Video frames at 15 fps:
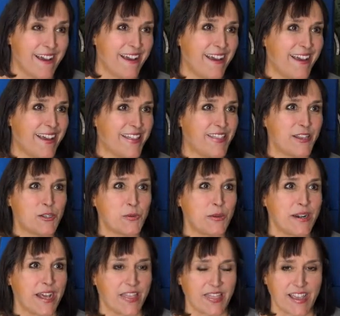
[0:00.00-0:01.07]
And this
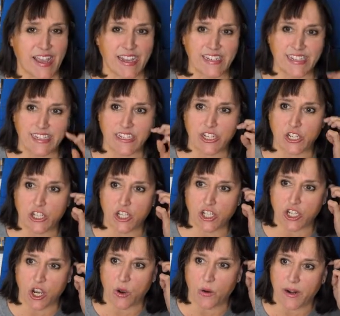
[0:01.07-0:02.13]
one I think I did in a
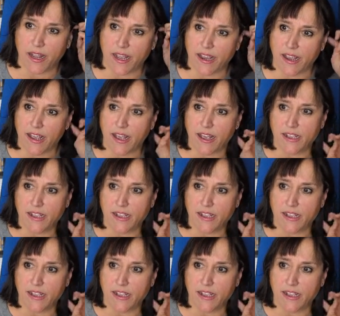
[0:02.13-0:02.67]
show and I